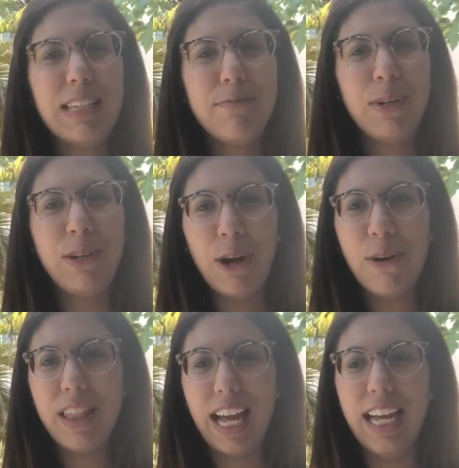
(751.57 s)
but
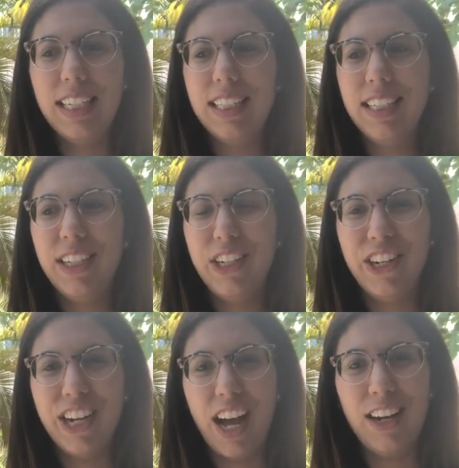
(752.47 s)
know that
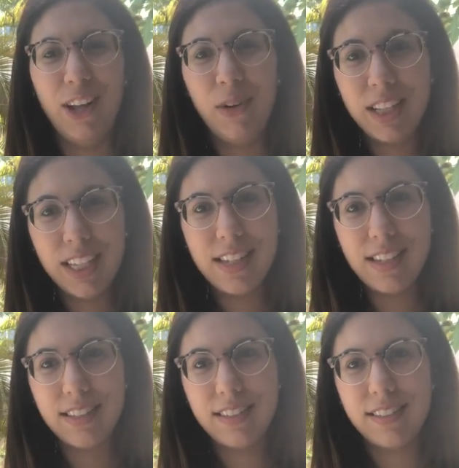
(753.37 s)
you're not alone in
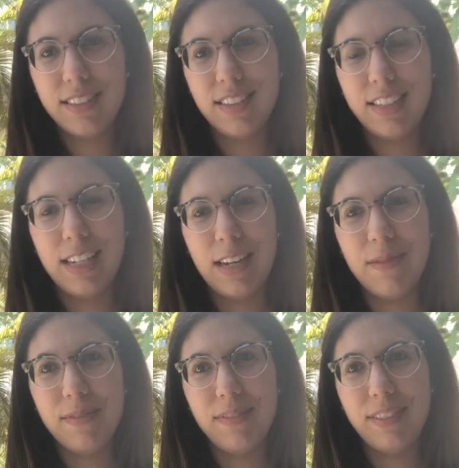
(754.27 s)
this,
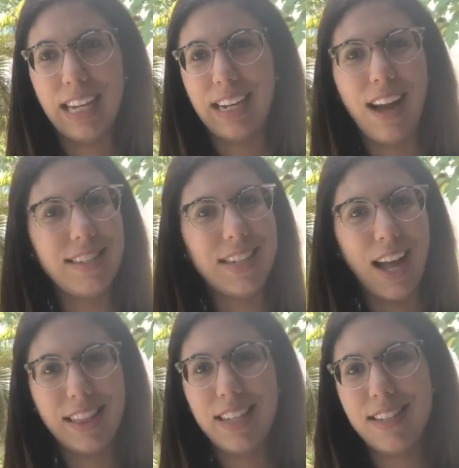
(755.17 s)
that God's
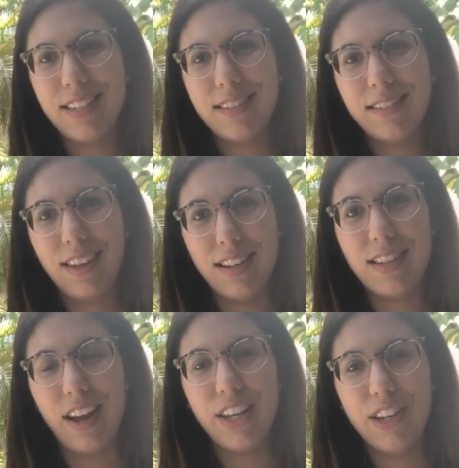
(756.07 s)
got this. God's
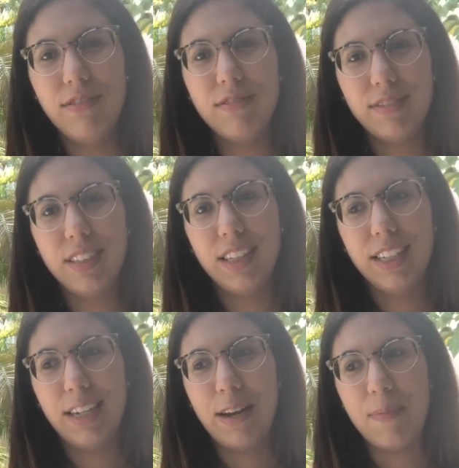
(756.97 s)
got you.
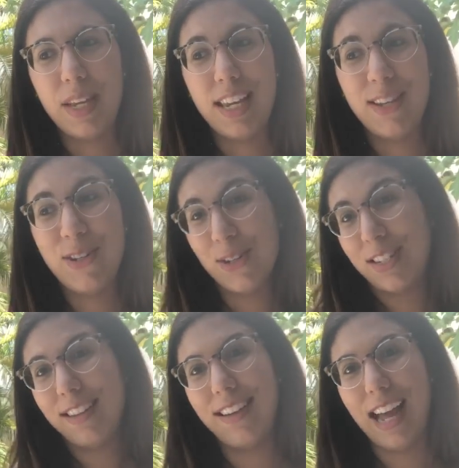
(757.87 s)
He's
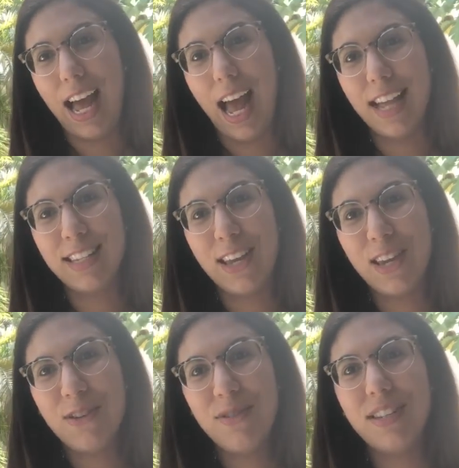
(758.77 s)
just asking
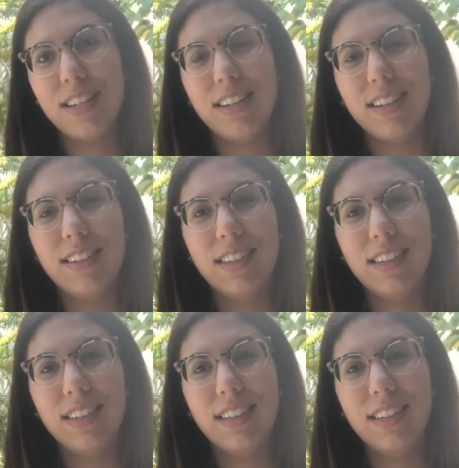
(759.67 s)
you to